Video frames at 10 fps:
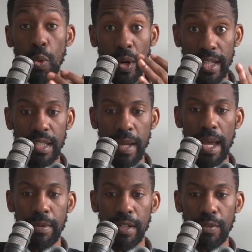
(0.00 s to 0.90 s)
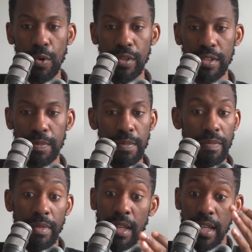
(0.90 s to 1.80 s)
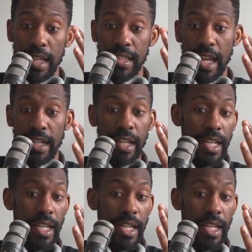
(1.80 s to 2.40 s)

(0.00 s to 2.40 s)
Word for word: What ends up happening, of course, is that